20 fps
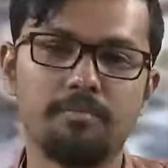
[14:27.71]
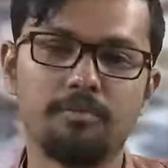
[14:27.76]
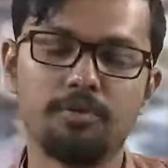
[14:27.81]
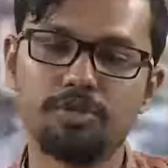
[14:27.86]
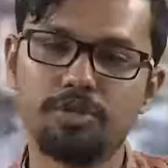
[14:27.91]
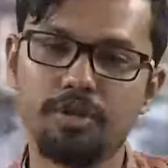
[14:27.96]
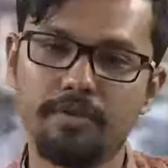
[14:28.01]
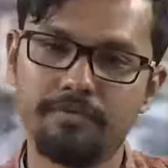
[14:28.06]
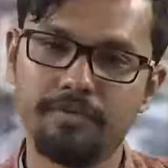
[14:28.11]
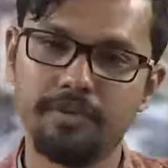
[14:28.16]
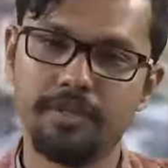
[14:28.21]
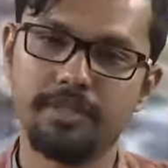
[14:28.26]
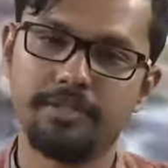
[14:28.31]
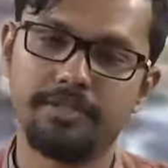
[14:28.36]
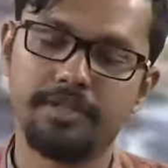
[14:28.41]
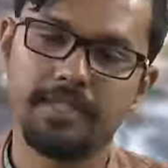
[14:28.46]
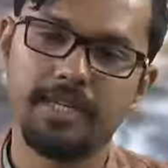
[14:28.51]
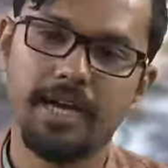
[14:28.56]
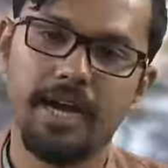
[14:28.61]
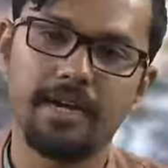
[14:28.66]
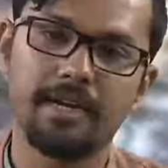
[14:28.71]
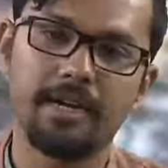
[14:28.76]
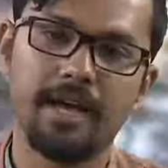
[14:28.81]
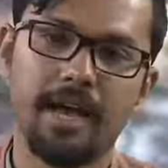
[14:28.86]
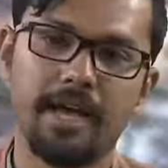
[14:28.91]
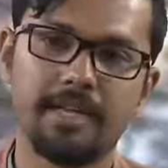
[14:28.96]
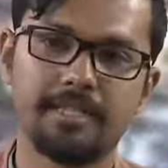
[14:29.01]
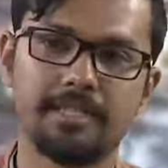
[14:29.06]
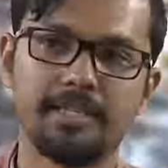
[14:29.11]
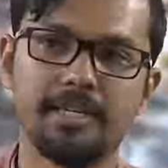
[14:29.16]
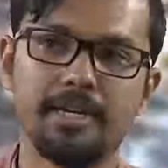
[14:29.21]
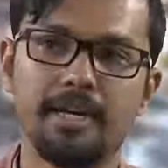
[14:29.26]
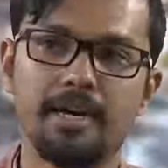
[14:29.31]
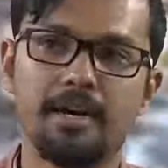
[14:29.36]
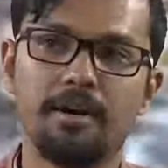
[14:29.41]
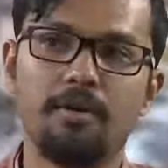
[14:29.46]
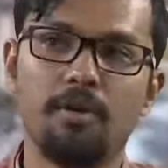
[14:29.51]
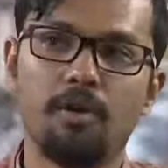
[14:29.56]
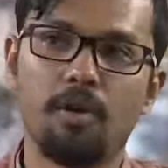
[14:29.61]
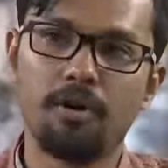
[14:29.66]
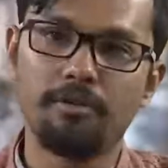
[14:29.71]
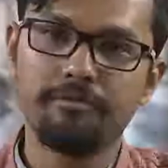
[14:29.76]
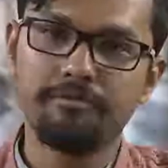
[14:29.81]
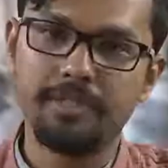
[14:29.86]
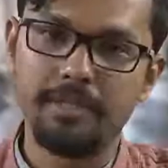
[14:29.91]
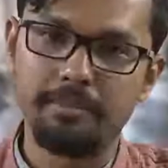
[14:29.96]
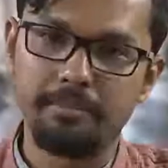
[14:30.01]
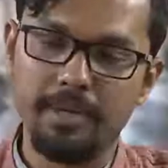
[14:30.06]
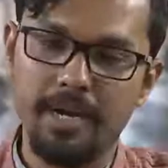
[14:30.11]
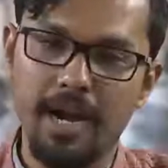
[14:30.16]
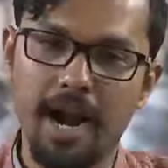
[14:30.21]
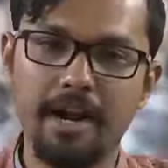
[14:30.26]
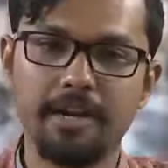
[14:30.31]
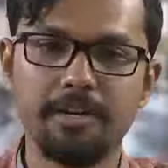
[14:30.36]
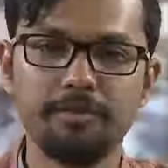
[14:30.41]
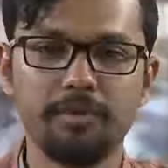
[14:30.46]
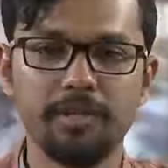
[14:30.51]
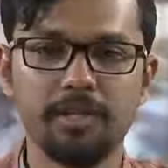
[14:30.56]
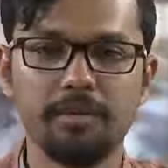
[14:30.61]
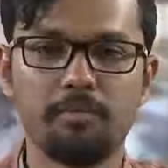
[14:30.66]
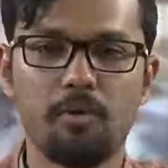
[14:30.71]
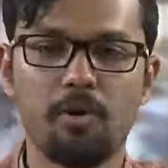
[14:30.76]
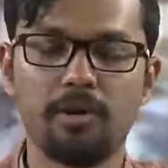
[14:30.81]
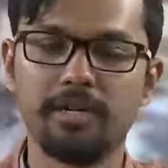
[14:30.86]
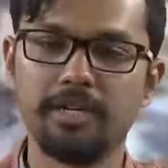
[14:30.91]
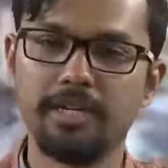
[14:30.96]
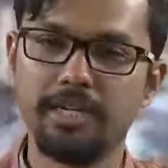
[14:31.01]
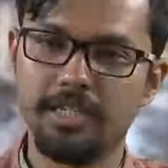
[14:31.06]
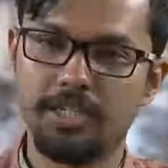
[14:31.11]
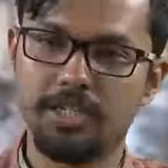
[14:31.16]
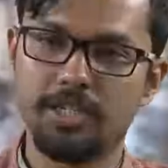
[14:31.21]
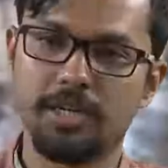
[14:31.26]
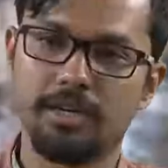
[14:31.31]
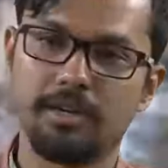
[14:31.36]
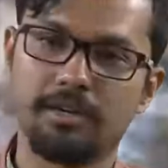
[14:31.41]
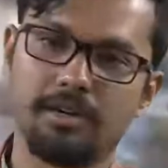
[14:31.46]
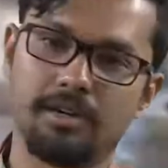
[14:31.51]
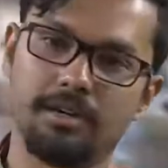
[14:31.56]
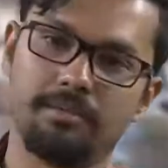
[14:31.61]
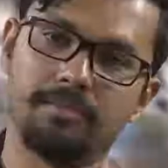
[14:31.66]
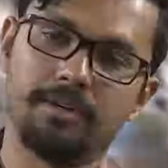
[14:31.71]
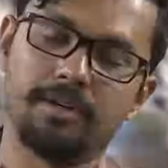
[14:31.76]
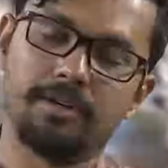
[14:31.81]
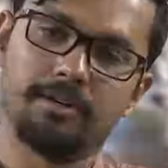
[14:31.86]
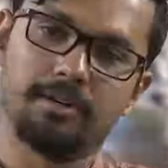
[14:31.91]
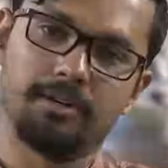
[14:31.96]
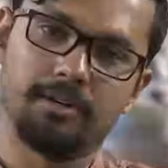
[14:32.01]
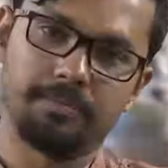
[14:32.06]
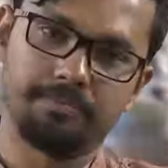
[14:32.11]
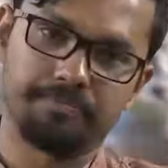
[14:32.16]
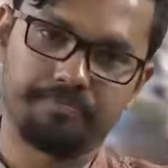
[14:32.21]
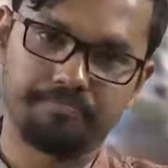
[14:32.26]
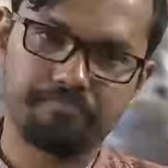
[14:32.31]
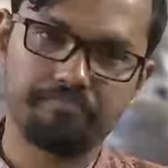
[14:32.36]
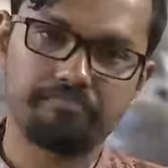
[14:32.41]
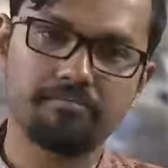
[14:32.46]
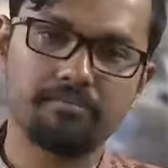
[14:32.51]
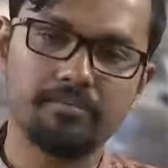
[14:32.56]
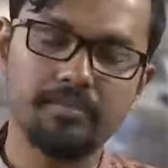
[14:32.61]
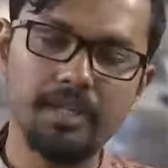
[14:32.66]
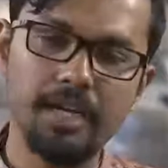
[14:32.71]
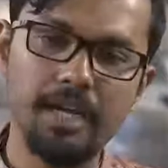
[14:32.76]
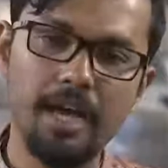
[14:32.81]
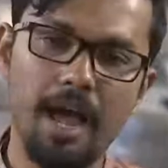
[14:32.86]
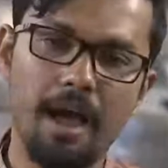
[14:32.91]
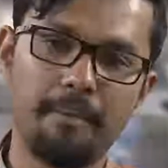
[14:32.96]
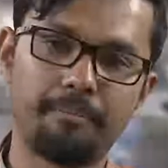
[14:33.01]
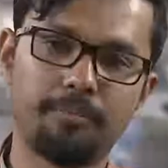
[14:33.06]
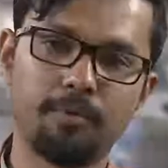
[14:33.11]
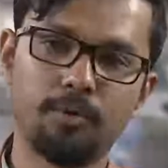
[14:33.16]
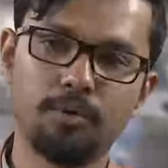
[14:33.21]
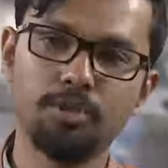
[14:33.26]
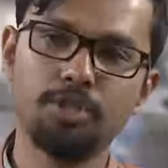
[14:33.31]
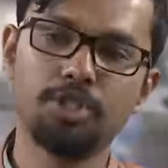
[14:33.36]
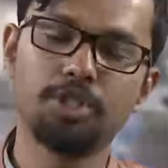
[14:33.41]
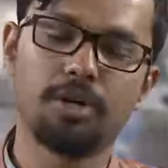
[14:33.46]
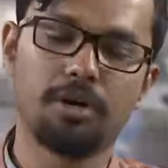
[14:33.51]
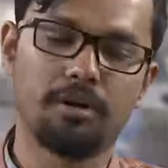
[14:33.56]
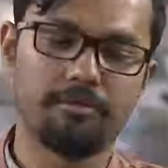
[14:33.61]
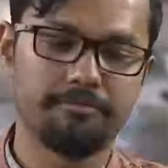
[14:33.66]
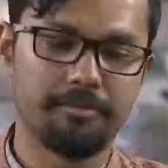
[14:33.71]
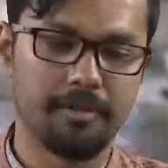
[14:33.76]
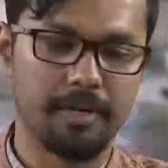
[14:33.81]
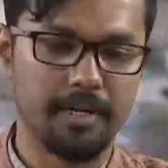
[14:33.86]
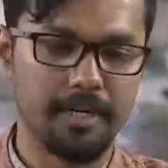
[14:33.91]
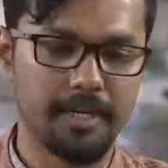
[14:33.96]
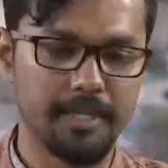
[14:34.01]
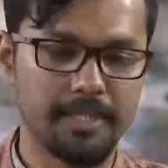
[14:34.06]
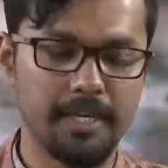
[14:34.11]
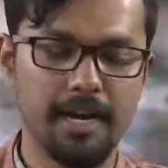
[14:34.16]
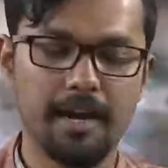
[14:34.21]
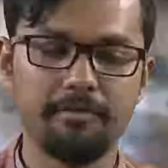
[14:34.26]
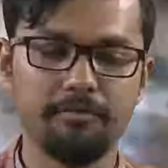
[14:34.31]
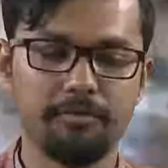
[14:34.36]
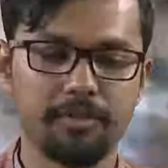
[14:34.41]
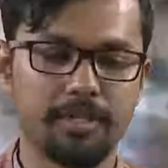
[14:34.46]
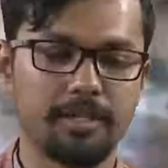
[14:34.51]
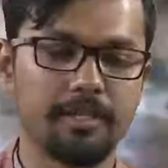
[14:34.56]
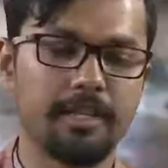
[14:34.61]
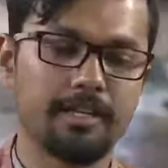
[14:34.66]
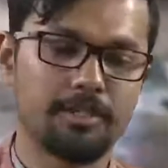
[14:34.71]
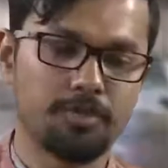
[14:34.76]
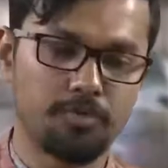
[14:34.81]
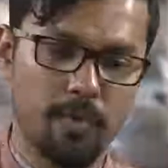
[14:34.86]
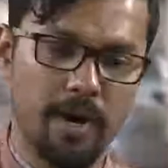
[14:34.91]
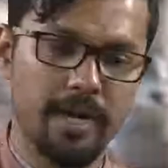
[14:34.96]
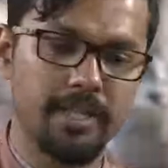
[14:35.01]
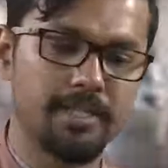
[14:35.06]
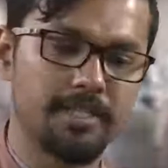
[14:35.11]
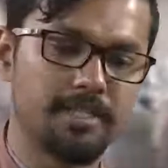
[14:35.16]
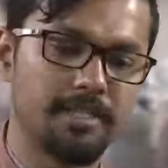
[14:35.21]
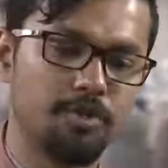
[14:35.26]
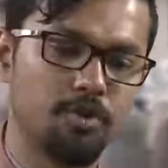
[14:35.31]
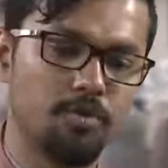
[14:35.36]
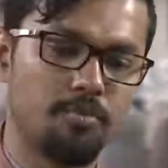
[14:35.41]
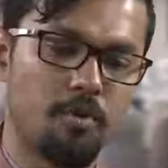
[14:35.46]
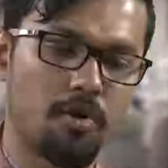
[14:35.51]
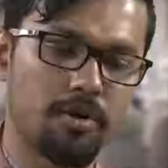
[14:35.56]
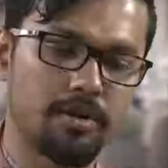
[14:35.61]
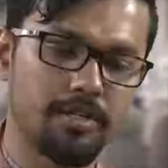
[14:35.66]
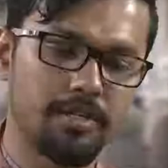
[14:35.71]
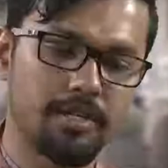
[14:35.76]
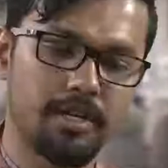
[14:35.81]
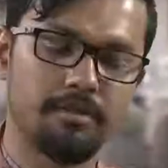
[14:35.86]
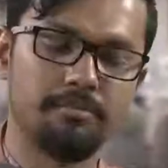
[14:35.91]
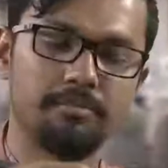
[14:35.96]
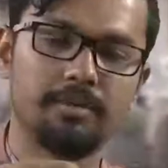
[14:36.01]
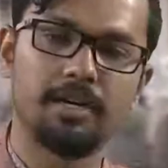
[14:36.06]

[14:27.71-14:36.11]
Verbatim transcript: Most of his design has a lot of similarity with the modernist um, approach of uh, design which uh, that's why this neo modern term